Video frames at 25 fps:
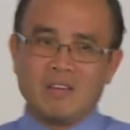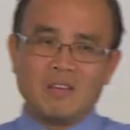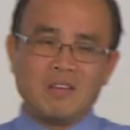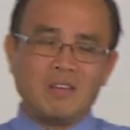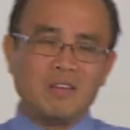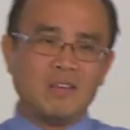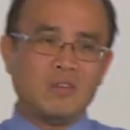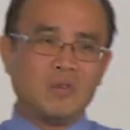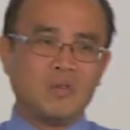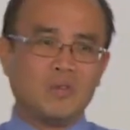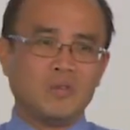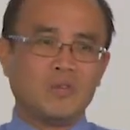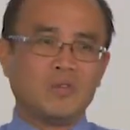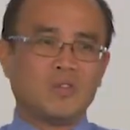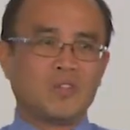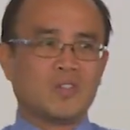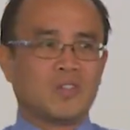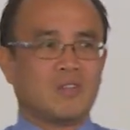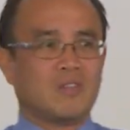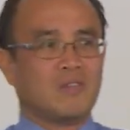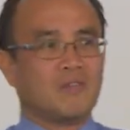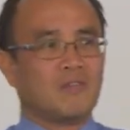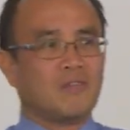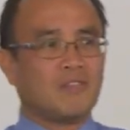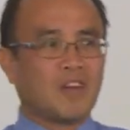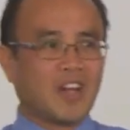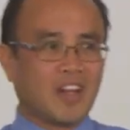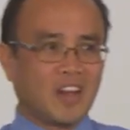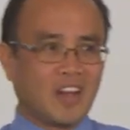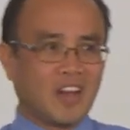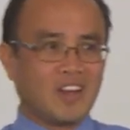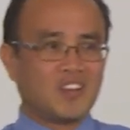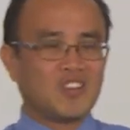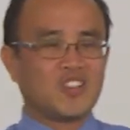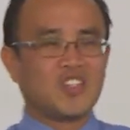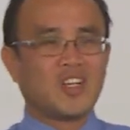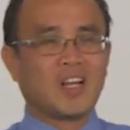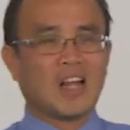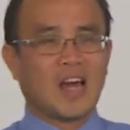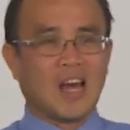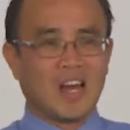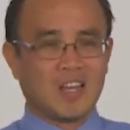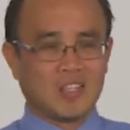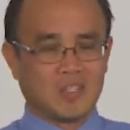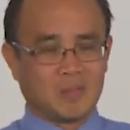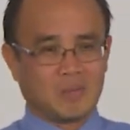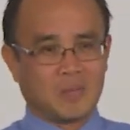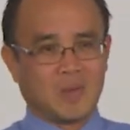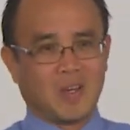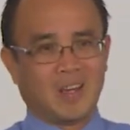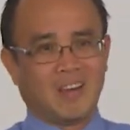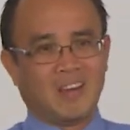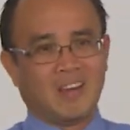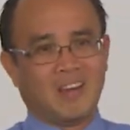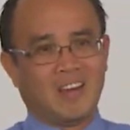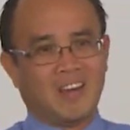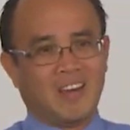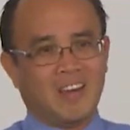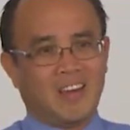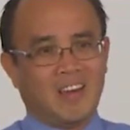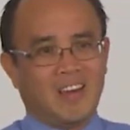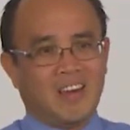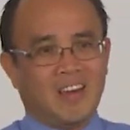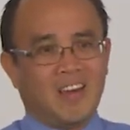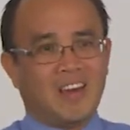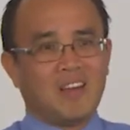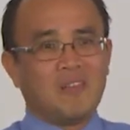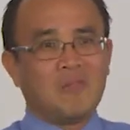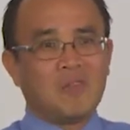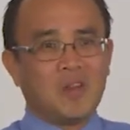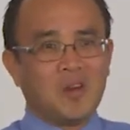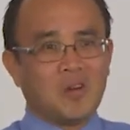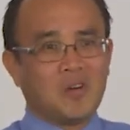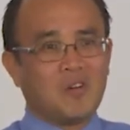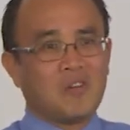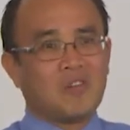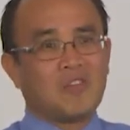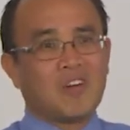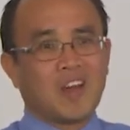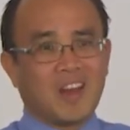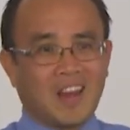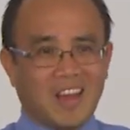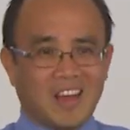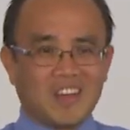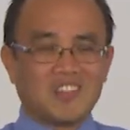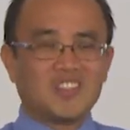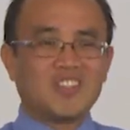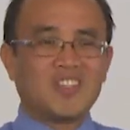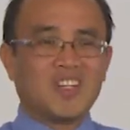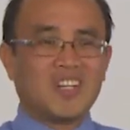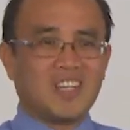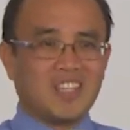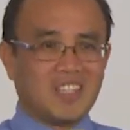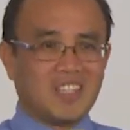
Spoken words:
use financial aspect. And we know financial